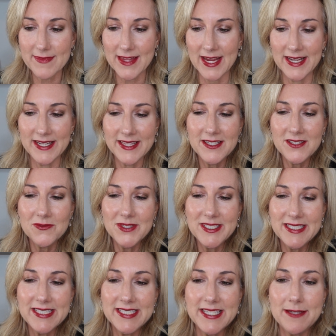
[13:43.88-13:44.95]
And this
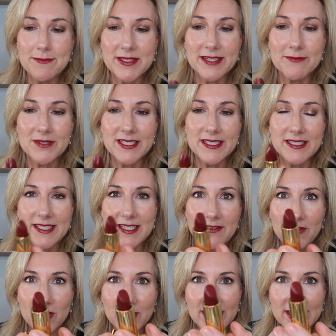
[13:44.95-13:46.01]
one seems, I'm gonna see if
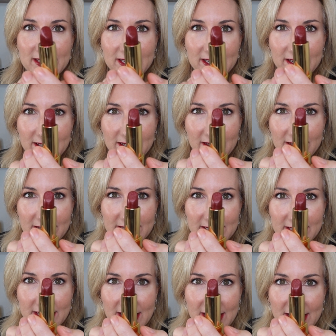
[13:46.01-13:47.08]
you guys can
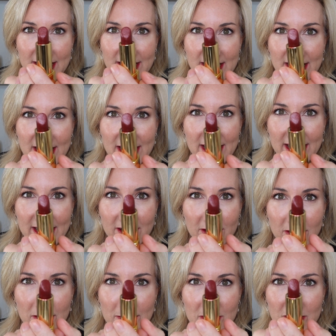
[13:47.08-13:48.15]
see, it
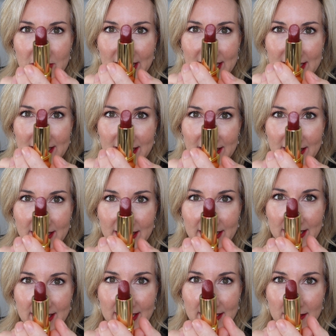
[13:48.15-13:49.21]
almost has a
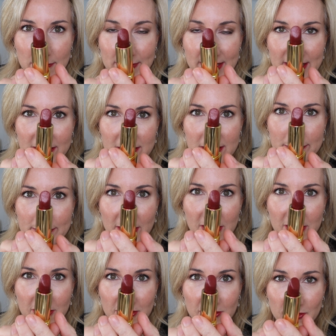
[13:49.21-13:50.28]
little bit of
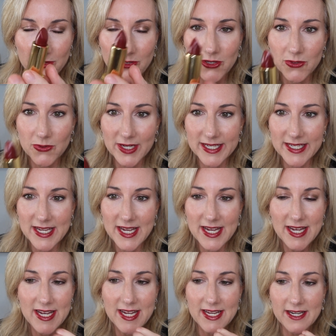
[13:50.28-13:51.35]
sparkle to it.
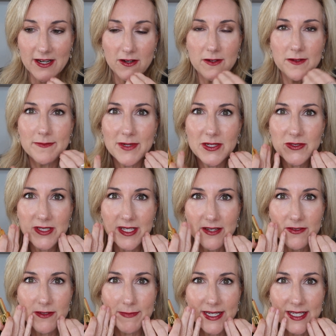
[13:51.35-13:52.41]
It almost
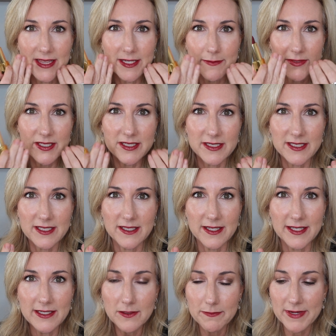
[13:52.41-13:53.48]
gives my lips just a
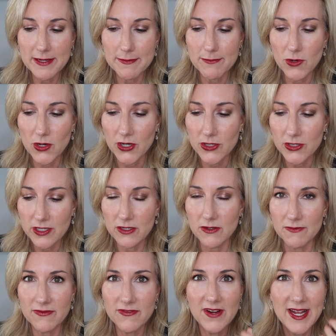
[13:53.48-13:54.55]
little bit more
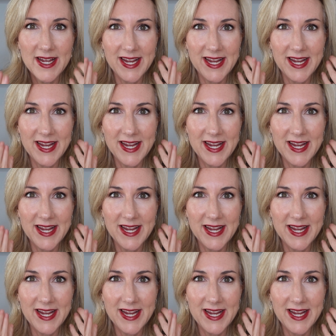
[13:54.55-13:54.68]
oomph,